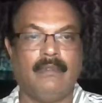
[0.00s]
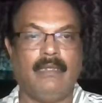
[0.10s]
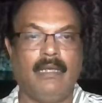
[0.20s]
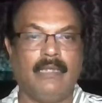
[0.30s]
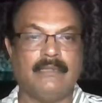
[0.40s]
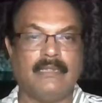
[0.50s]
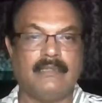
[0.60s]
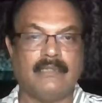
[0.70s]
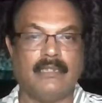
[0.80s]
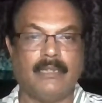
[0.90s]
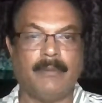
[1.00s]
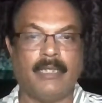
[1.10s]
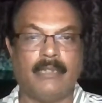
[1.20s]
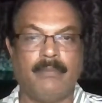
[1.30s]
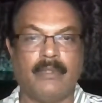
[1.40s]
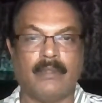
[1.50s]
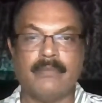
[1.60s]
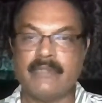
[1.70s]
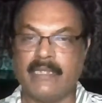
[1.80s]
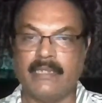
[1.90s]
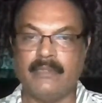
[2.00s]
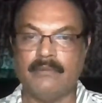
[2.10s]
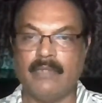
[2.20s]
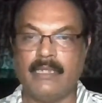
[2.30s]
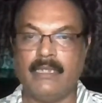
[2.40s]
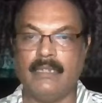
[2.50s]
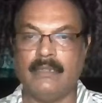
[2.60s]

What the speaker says: As a result, ebonite becomes negative and